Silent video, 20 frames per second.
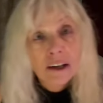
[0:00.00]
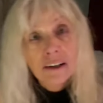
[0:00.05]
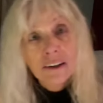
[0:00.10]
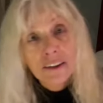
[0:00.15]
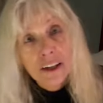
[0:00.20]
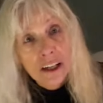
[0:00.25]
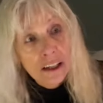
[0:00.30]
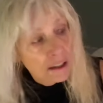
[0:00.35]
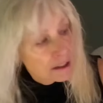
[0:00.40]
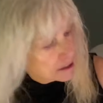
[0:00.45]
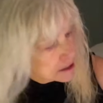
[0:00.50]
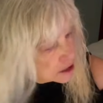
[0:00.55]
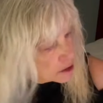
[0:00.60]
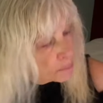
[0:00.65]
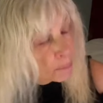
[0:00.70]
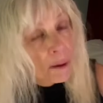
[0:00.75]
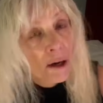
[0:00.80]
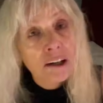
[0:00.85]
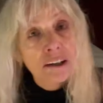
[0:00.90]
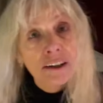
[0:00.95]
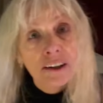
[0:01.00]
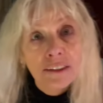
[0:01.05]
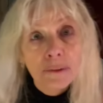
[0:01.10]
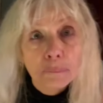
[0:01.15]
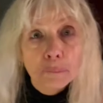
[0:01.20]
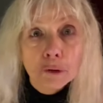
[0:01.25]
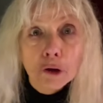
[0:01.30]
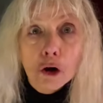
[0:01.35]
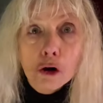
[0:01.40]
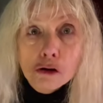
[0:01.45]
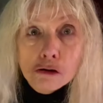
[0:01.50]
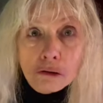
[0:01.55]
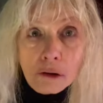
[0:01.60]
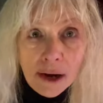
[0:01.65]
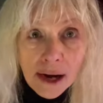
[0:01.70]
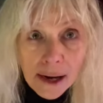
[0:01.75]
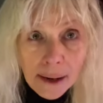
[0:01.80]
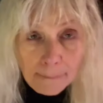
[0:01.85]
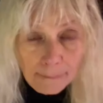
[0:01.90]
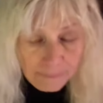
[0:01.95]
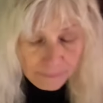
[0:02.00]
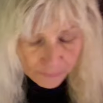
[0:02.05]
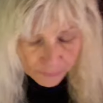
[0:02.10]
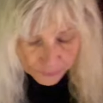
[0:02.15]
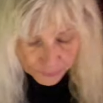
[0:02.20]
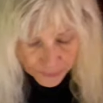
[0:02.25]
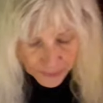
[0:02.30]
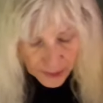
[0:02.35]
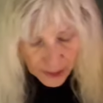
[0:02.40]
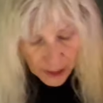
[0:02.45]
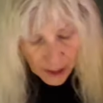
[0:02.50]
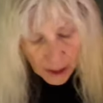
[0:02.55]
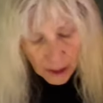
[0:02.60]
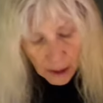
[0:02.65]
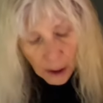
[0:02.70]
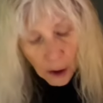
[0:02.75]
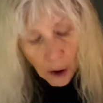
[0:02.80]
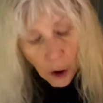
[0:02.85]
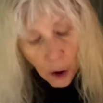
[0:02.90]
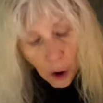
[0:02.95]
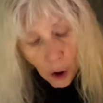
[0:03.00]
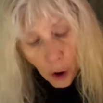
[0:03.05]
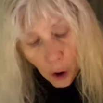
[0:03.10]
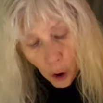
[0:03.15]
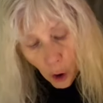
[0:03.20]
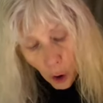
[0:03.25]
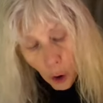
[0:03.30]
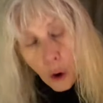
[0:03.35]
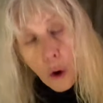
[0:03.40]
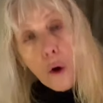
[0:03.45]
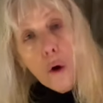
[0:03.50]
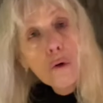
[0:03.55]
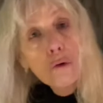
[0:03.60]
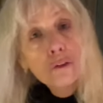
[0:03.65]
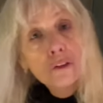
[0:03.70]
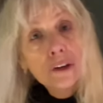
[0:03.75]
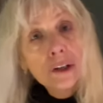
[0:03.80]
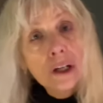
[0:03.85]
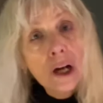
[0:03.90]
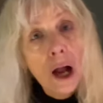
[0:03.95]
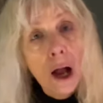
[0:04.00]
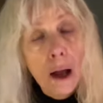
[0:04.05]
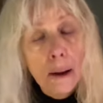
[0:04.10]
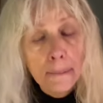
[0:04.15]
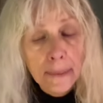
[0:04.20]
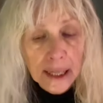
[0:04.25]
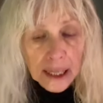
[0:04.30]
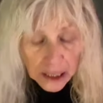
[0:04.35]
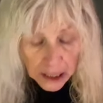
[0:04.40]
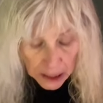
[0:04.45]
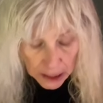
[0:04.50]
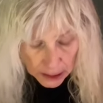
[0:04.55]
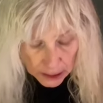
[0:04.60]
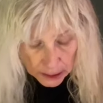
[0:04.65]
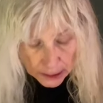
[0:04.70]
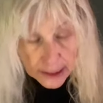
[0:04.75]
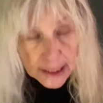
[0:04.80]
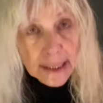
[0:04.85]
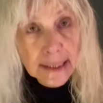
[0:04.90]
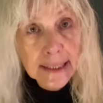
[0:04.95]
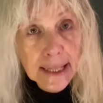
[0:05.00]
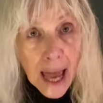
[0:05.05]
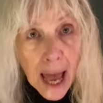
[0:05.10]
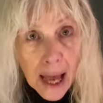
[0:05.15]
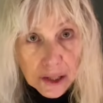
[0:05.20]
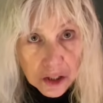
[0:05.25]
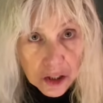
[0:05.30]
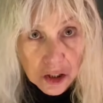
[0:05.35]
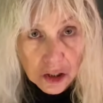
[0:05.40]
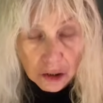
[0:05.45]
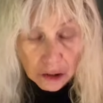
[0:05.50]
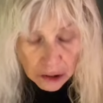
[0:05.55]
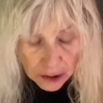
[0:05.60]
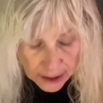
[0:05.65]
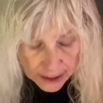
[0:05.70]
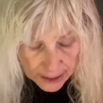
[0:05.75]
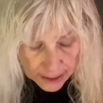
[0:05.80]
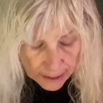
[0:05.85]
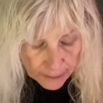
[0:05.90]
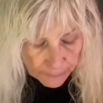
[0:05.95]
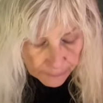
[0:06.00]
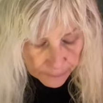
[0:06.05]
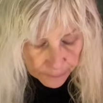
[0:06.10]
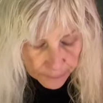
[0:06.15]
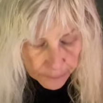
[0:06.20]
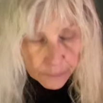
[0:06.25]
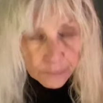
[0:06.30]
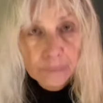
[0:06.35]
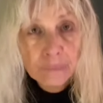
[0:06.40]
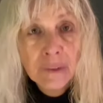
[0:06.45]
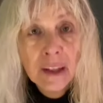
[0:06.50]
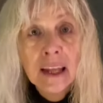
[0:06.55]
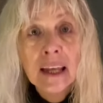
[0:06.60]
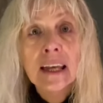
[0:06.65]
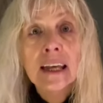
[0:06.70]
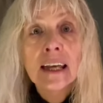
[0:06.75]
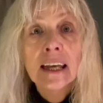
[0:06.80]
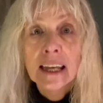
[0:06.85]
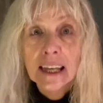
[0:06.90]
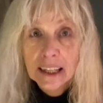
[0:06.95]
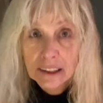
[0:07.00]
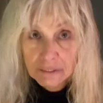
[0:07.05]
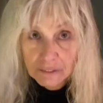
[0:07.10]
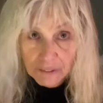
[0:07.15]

of the, it's part of the program overcoming disasters in